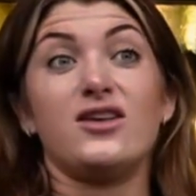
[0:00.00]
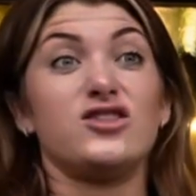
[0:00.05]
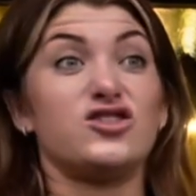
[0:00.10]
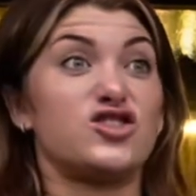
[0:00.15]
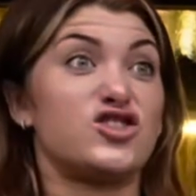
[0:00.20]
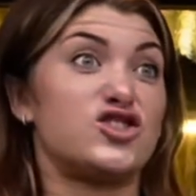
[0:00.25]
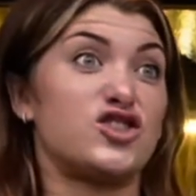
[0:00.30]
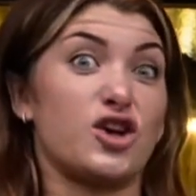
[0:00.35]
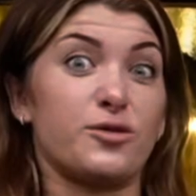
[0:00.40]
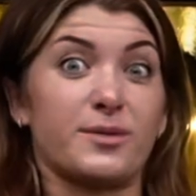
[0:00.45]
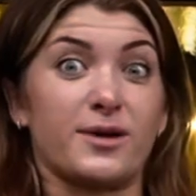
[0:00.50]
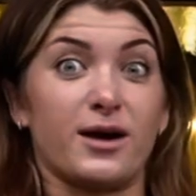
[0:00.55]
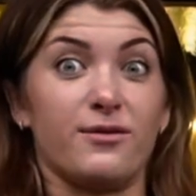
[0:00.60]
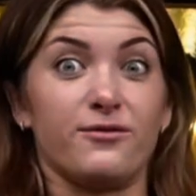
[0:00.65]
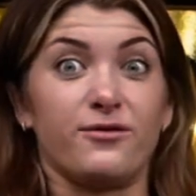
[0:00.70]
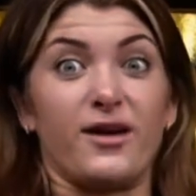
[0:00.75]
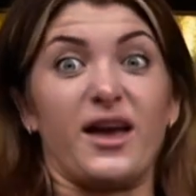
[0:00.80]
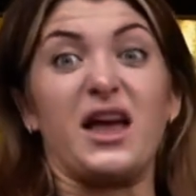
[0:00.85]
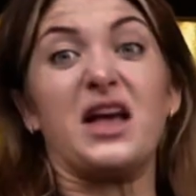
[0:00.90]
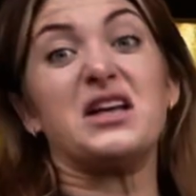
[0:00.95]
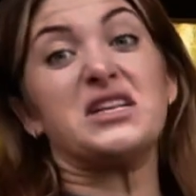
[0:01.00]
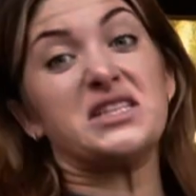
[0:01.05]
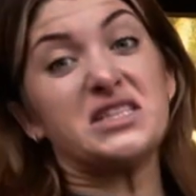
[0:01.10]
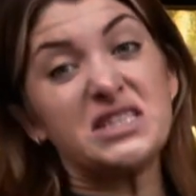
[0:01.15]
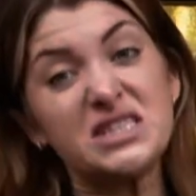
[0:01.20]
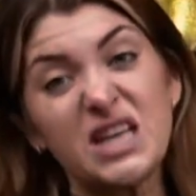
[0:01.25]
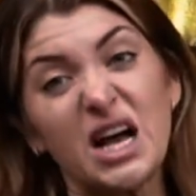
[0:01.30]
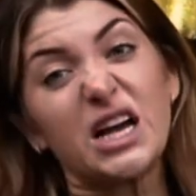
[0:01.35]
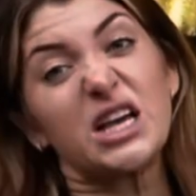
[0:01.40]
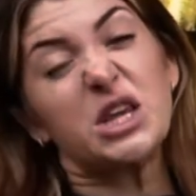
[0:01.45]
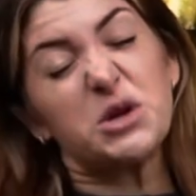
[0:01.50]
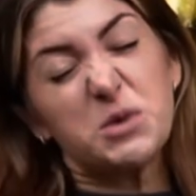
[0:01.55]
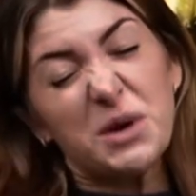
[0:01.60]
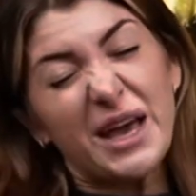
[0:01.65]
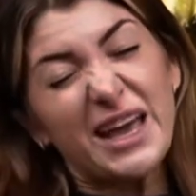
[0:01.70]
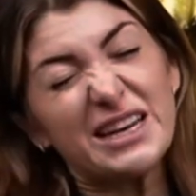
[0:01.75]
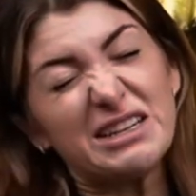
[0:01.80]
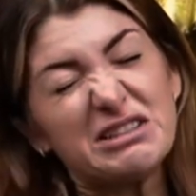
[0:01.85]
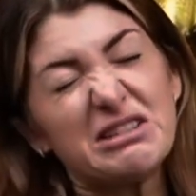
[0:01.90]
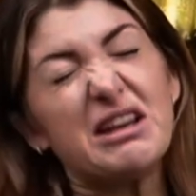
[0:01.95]
Super comfy, suck you
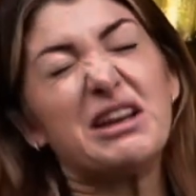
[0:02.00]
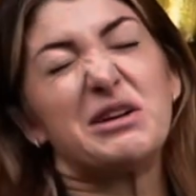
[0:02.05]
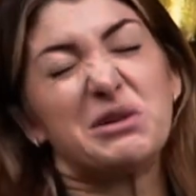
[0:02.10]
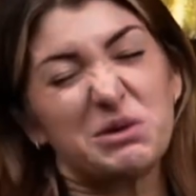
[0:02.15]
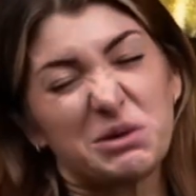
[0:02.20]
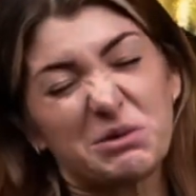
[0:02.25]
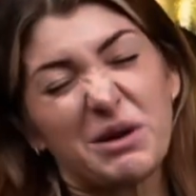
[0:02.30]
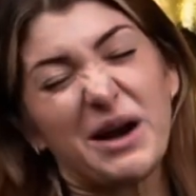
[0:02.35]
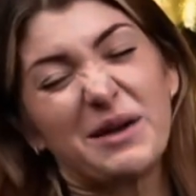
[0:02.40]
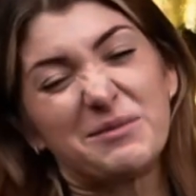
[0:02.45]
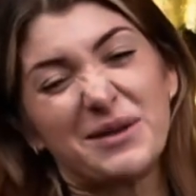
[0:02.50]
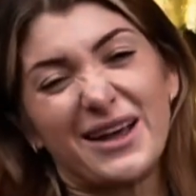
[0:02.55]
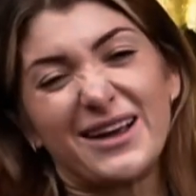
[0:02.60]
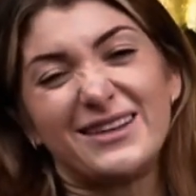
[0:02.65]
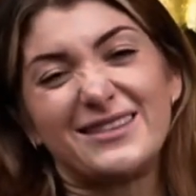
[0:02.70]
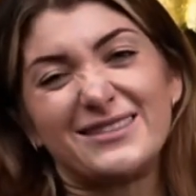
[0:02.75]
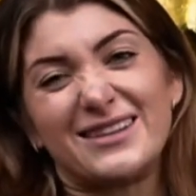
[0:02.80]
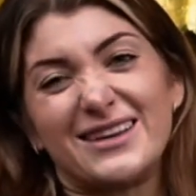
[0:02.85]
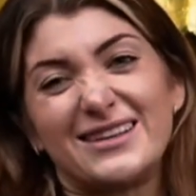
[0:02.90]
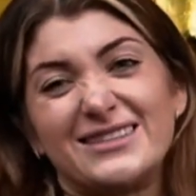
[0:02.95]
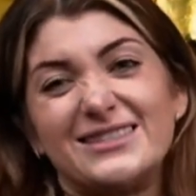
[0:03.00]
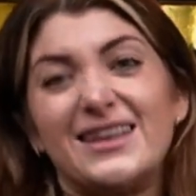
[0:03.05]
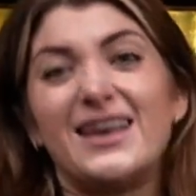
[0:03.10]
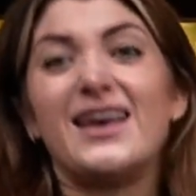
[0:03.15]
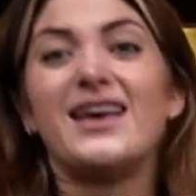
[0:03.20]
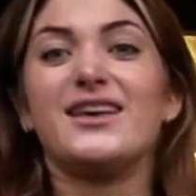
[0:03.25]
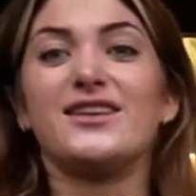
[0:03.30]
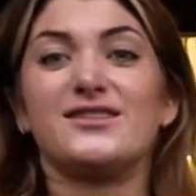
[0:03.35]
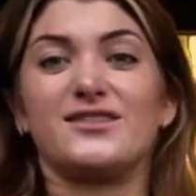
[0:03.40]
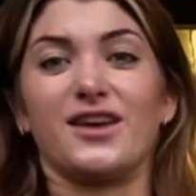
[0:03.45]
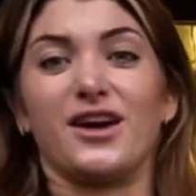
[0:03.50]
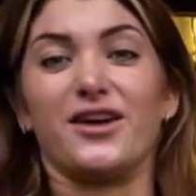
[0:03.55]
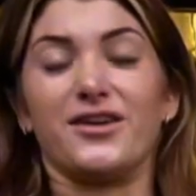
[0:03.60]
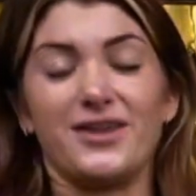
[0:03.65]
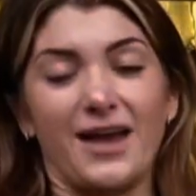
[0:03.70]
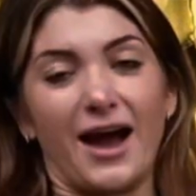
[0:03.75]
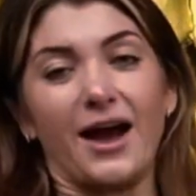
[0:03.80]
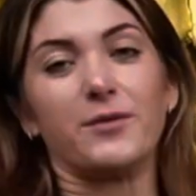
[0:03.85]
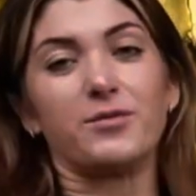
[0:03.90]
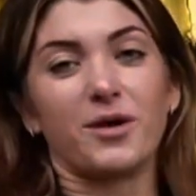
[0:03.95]
in all the right places. So
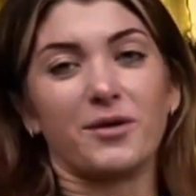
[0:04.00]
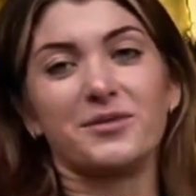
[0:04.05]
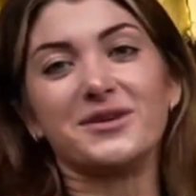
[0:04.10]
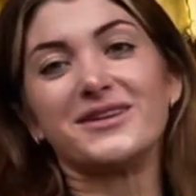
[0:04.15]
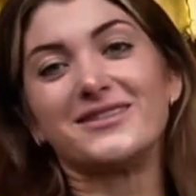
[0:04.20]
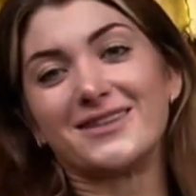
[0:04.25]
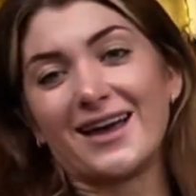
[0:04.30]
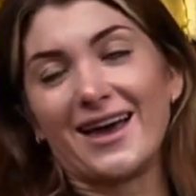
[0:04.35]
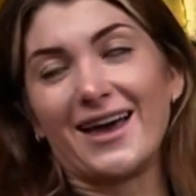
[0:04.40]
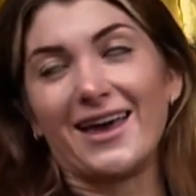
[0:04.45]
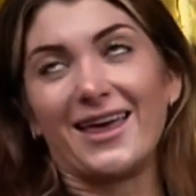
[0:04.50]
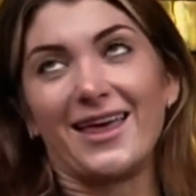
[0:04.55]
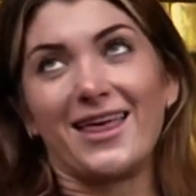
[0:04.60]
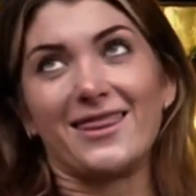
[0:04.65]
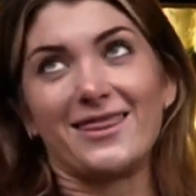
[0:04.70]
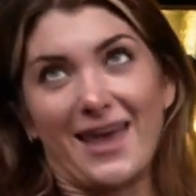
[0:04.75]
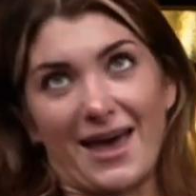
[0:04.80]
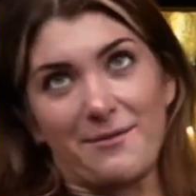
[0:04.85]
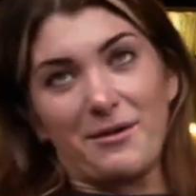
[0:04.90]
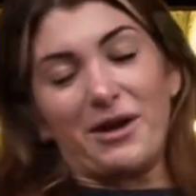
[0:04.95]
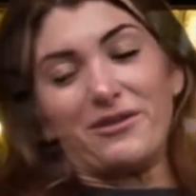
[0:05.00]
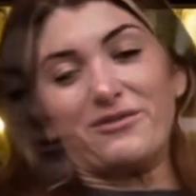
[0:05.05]
yeah, I'd probably say they're my